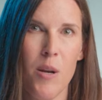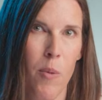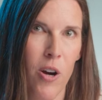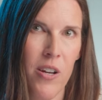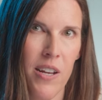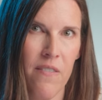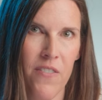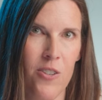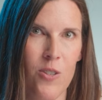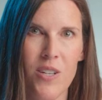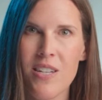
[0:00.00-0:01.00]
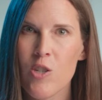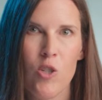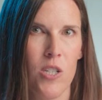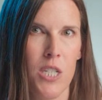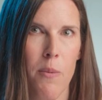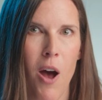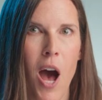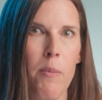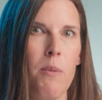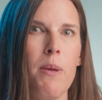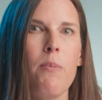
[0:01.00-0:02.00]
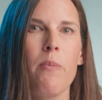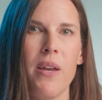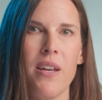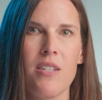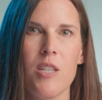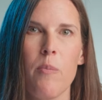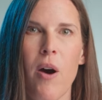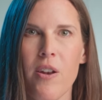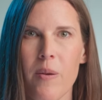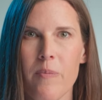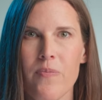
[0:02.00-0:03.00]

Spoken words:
in a marketing funnel isn't just about how many people make it to the bottom.